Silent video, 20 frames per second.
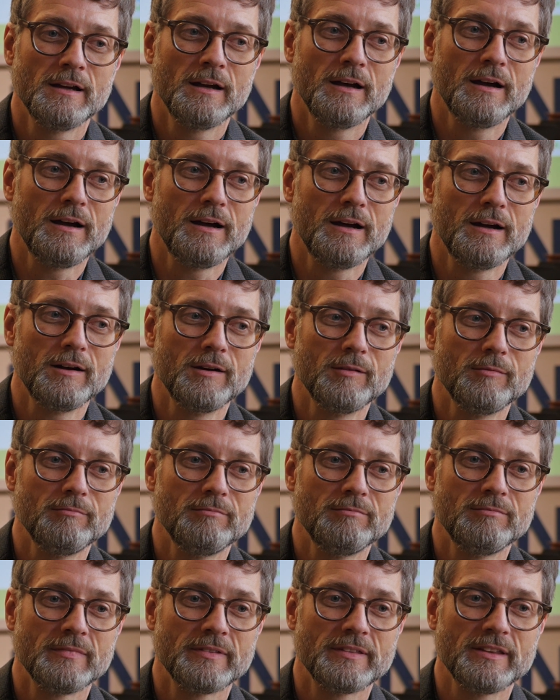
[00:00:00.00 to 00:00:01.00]

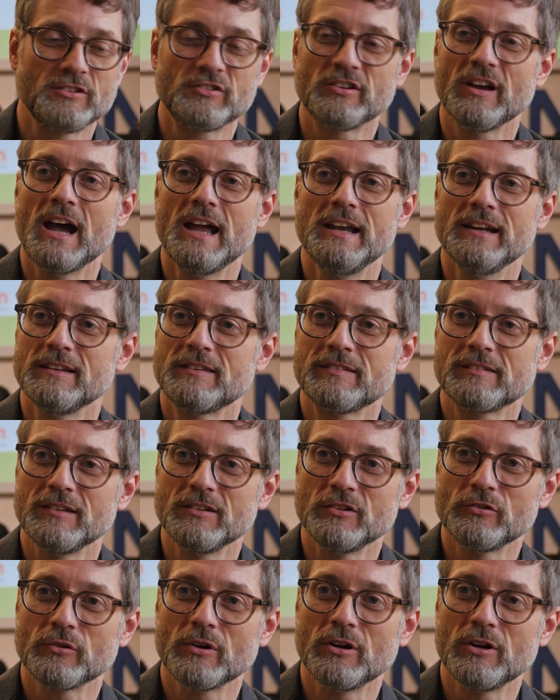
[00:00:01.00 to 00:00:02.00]
the China
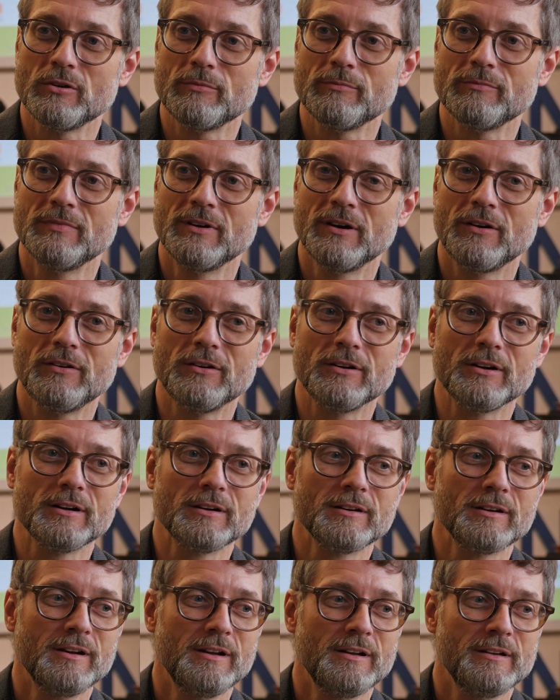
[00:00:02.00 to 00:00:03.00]
Syndrome
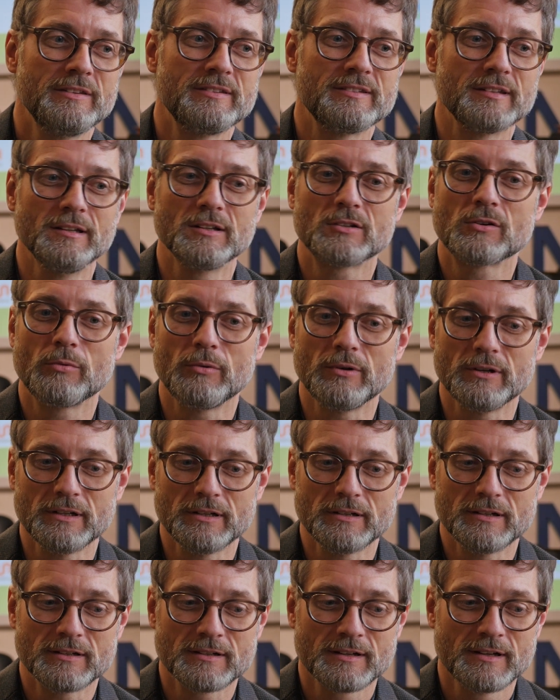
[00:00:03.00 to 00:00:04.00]
or
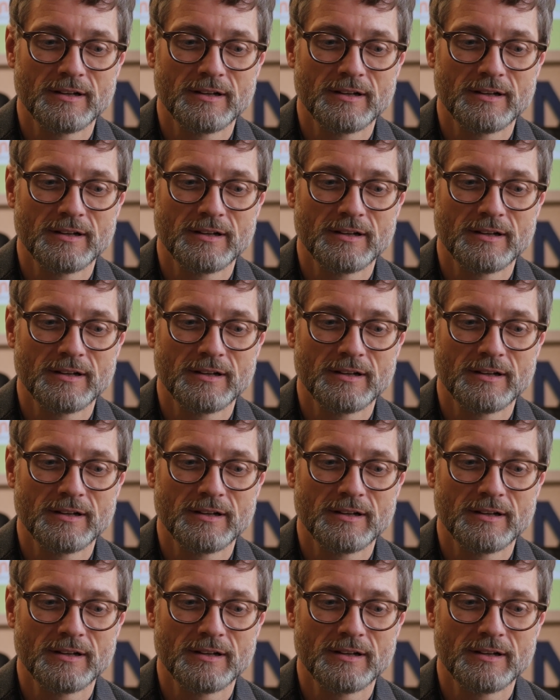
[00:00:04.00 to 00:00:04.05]
Silkwood,